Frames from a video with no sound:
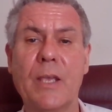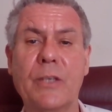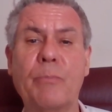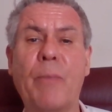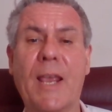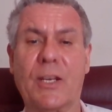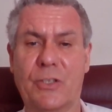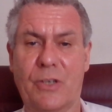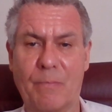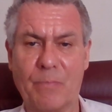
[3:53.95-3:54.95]

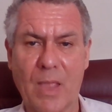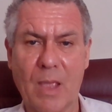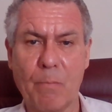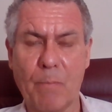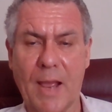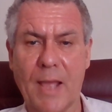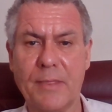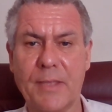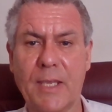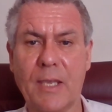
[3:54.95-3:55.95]
splashed by
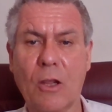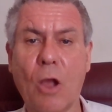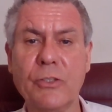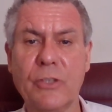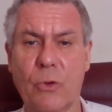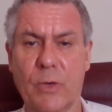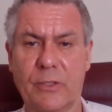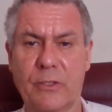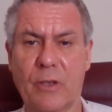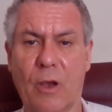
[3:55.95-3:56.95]
the
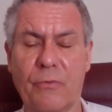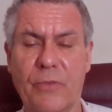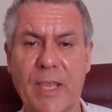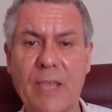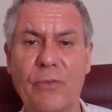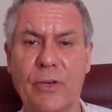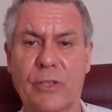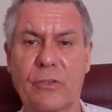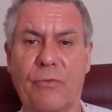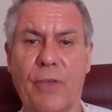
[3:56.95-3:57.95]
consequence of the
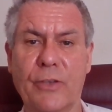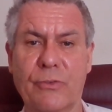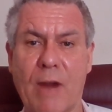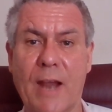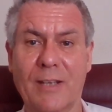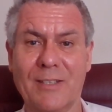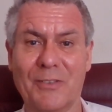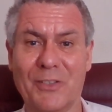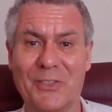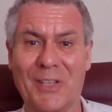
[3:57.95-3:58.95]
evilness of those around us. I
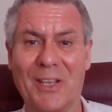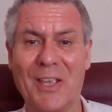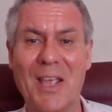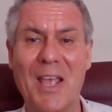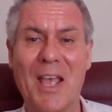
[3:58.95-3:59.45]
just think